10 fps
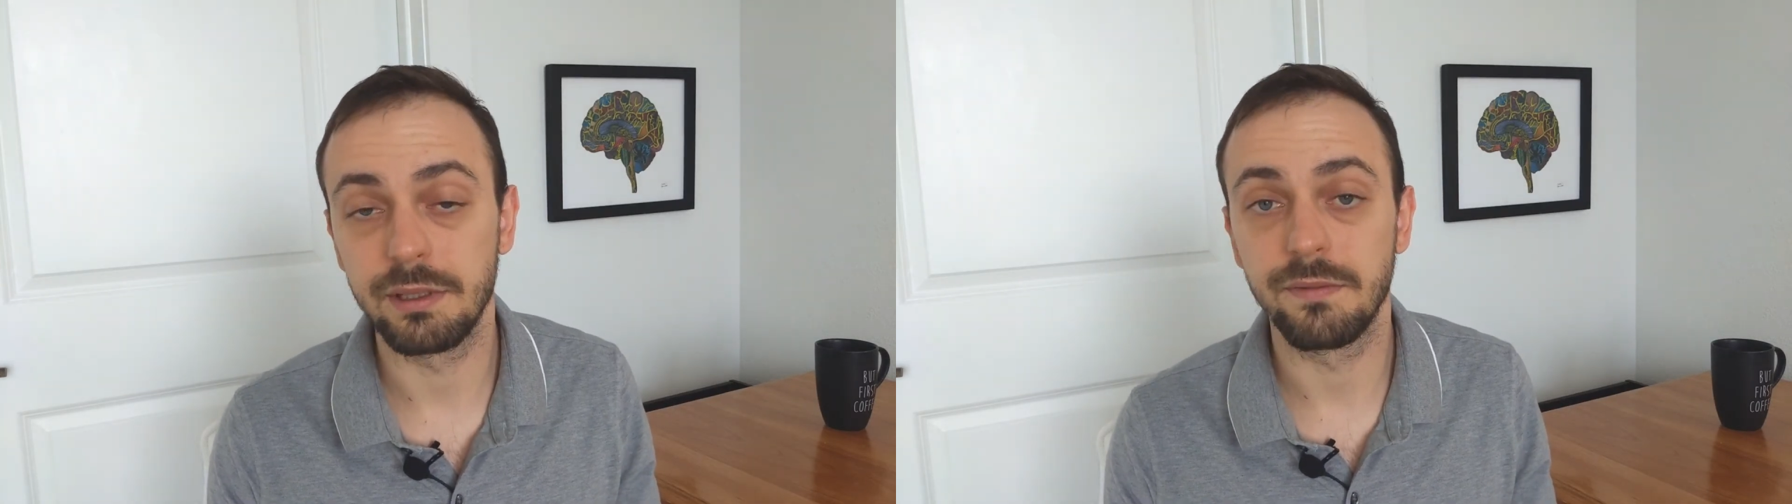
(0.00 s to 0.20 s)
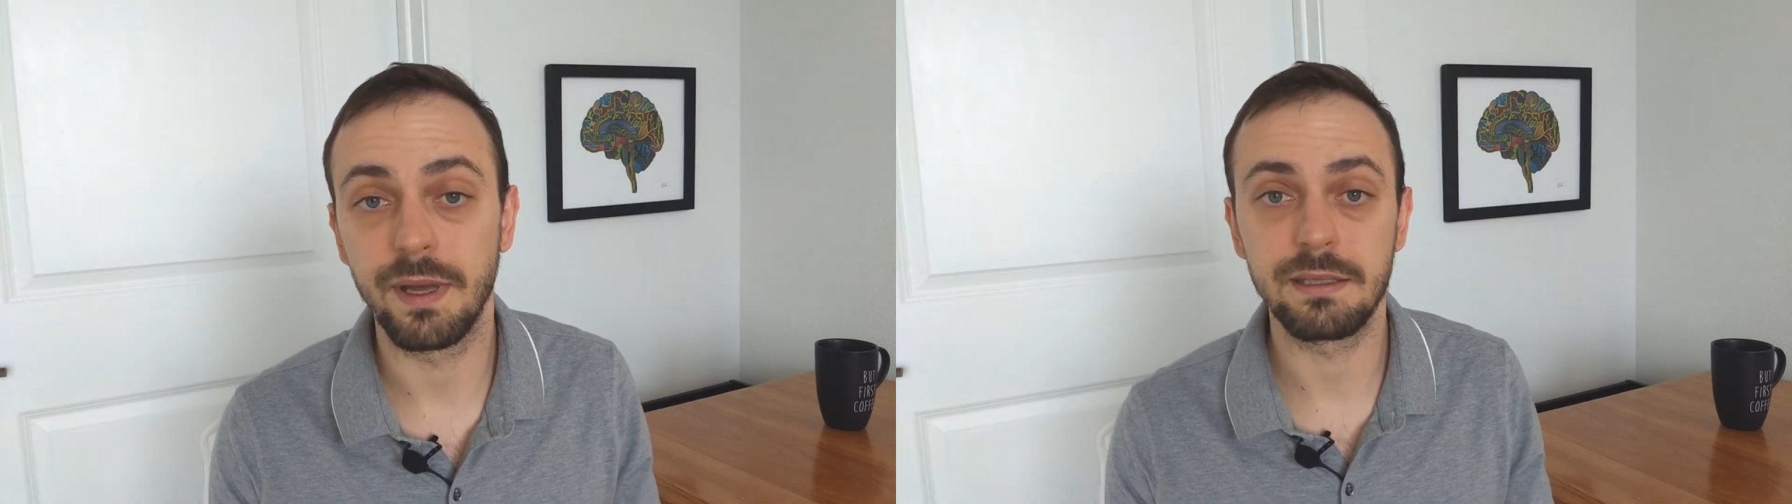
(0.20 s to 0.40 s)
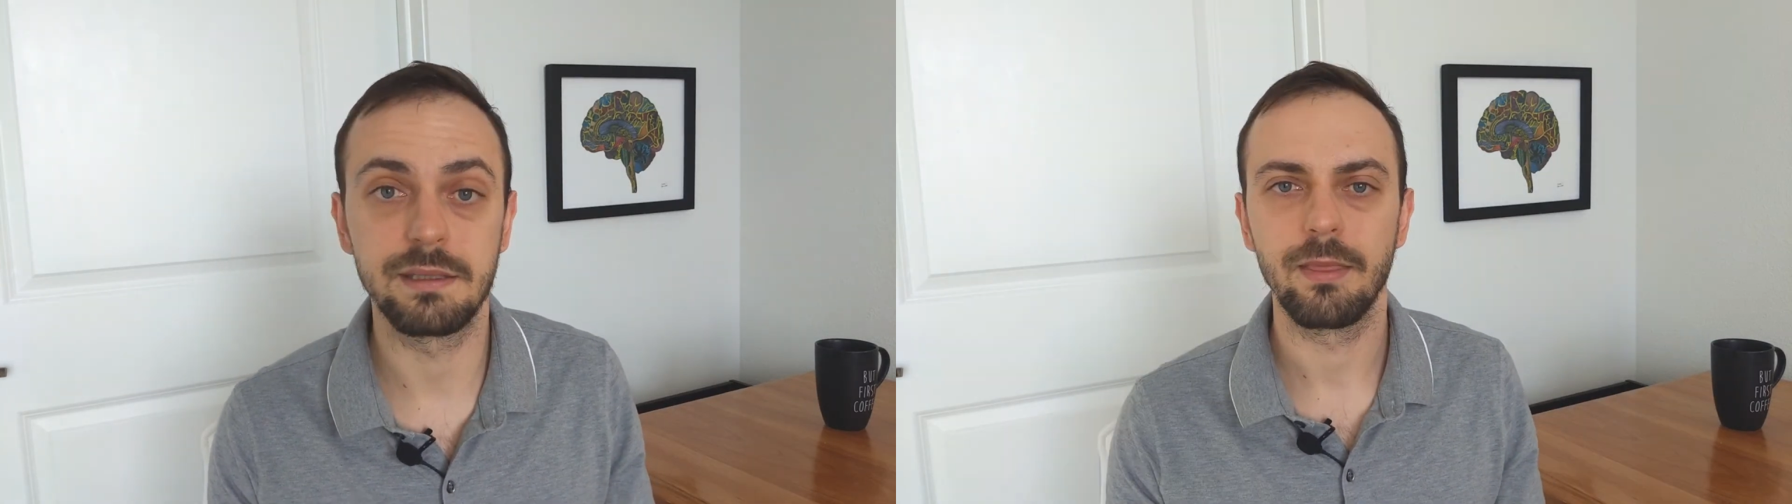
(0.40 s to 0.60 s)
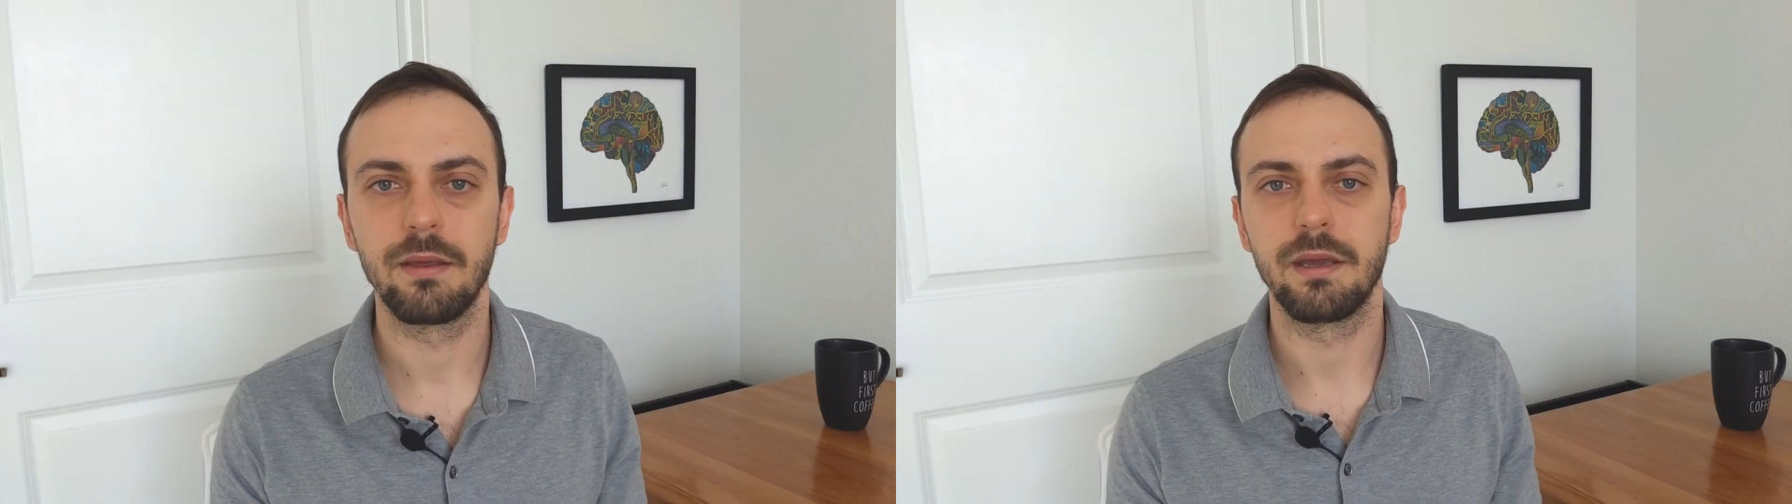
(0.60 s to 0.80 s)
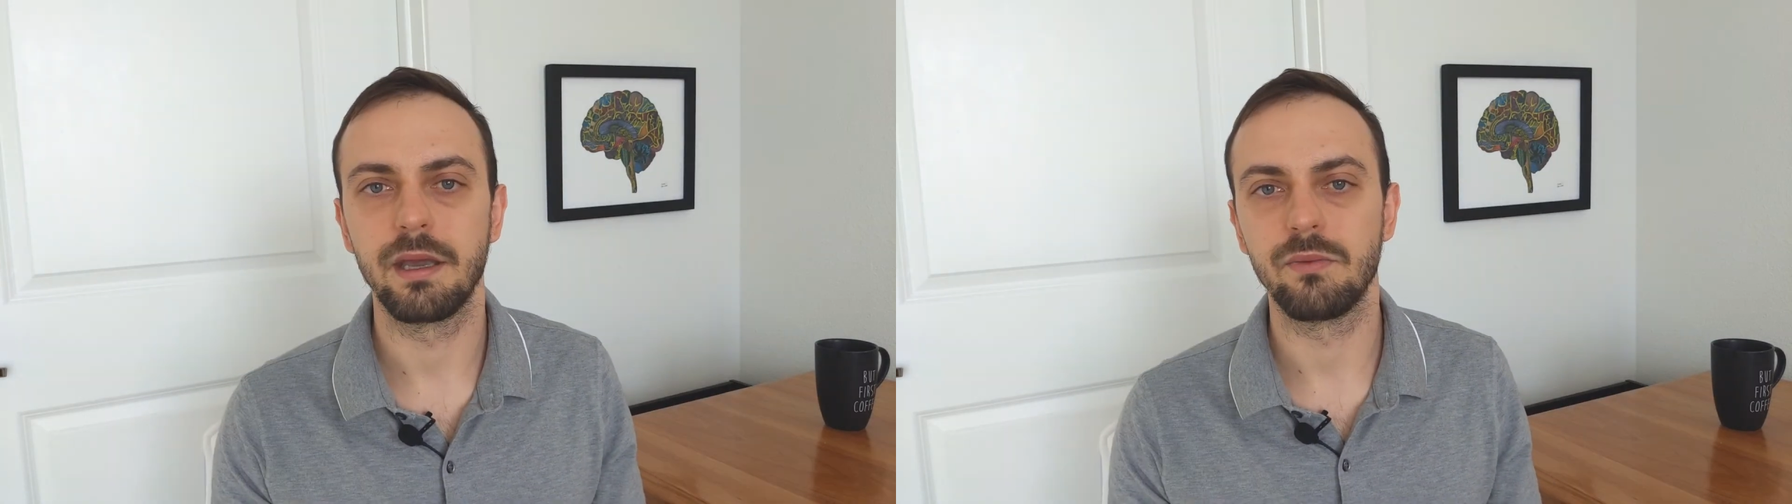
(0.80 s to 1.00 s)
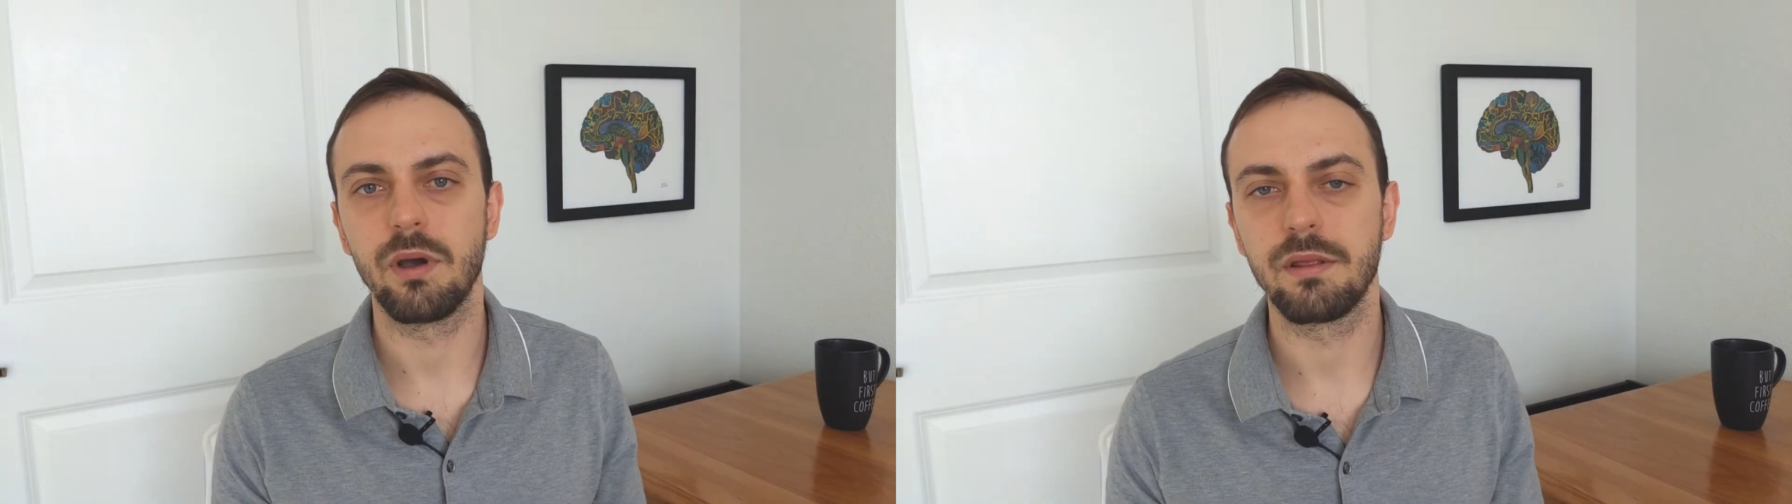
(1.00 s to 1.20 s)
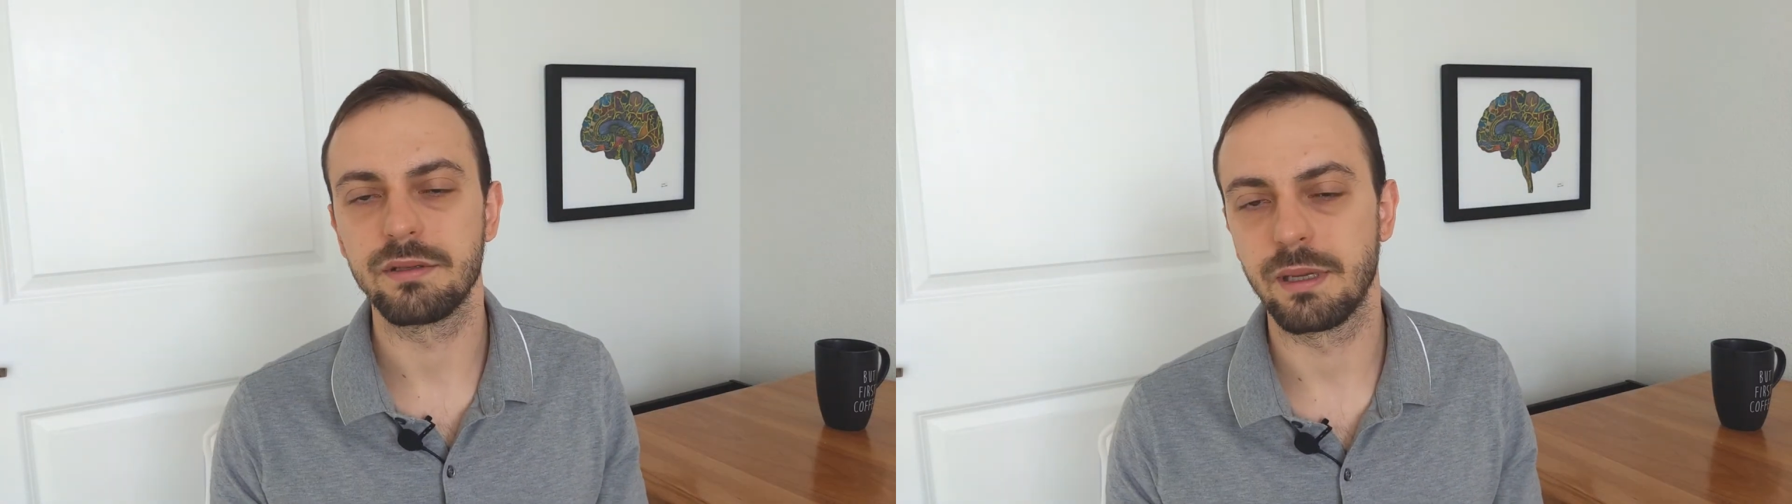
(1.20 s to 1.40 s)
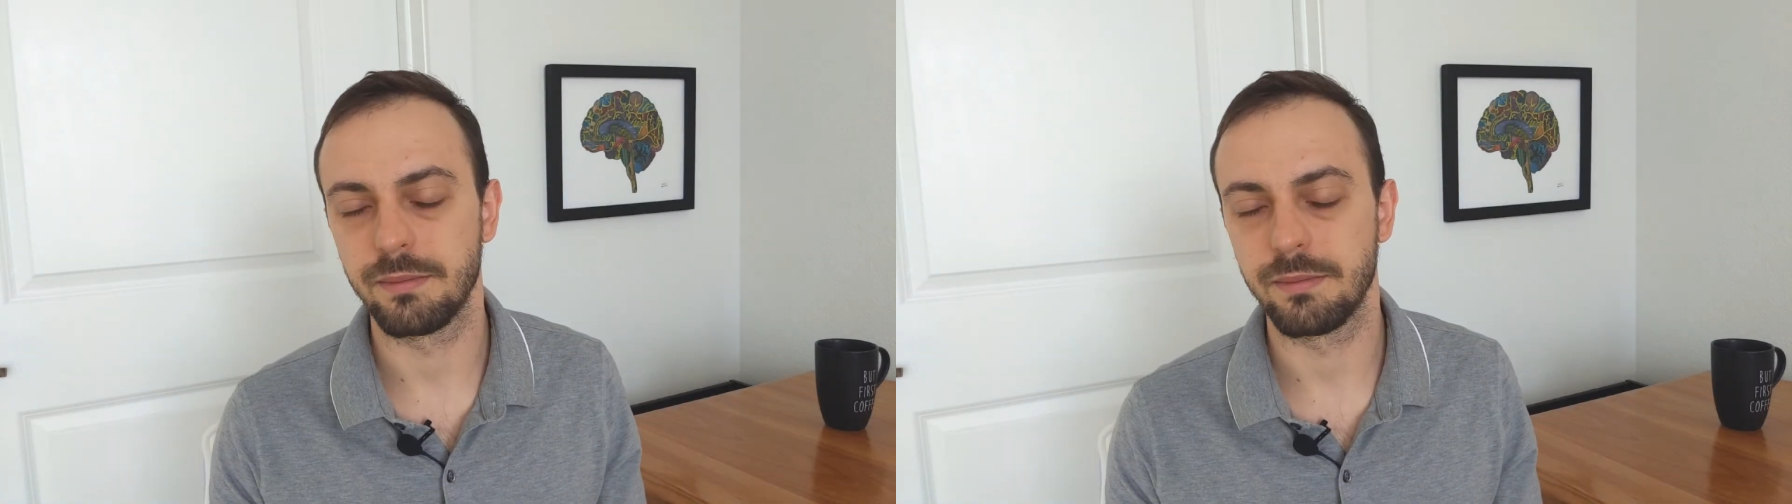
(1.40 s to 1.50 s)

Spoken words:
affects us and whether something